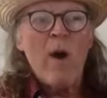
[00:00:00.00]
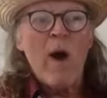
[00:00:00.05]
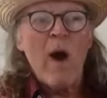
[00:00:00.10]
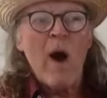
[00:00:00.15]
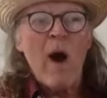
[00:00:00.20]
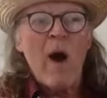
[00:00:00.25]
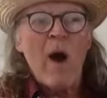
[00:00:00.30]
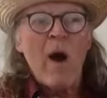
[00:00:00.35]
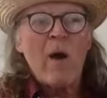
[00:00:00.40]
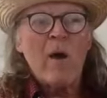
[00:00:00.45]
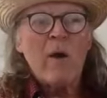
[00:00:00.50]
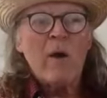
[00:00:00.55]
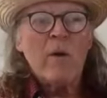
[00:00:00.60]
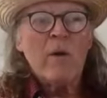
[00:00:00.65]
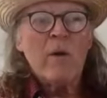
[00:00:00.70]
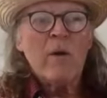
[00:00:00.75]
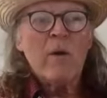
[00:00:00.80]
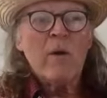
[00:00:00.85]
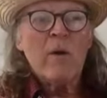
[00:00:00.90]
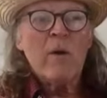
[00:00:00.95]
our
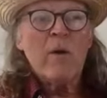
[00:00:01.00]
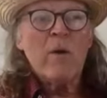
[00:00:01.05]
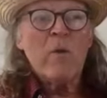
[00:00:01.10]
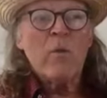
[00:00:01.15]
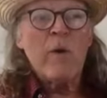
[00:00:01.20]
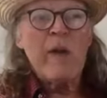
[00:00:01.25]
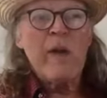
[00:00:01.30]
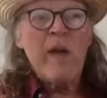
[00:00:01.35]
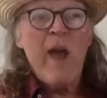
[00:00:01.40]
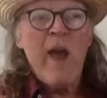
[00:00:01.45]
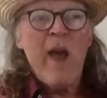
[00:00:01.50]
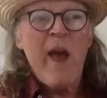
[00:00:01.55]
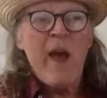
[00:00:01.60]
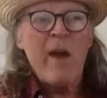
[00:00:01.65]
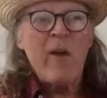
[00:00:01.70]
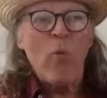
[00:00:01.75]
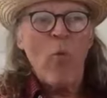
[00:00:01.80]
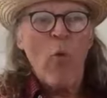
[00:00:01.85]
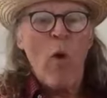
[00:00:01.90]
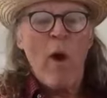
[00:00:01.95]
we
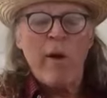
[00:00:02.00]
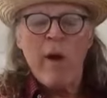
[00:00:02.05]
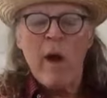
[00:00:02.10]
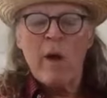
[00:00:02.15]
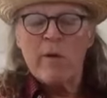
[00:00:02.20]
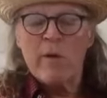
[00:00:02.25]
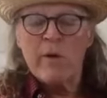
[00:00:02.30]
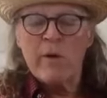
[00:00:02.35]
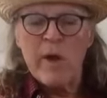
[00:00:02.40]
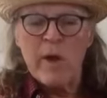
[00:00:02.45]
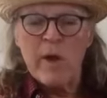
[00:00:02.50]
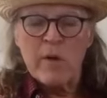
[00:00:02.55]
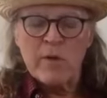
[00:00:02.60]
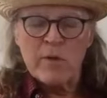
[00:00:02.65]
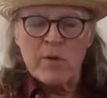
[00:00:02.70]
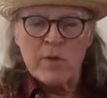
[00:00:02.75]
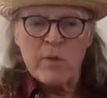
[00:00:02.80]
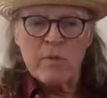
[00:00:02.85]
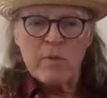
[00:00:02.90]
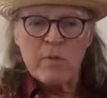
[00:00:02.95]
had 100
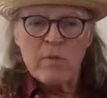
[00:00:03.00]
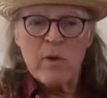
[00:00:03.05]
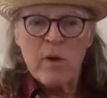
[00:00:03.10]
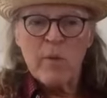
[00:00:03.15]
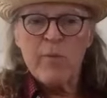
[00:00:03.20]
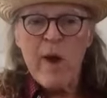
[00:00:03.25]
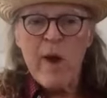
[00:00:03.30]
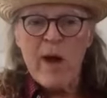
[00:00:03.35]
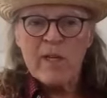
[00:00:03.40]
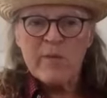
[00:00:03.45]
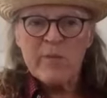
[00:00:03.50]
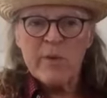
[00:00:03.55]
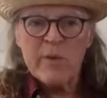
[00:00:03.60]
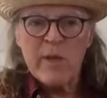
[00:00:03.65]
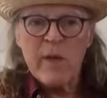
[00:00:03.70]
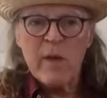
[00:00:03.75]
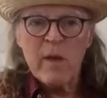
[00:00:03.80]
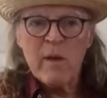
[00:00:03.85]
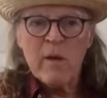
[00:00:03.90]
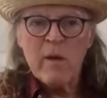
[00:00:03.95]
years approximately,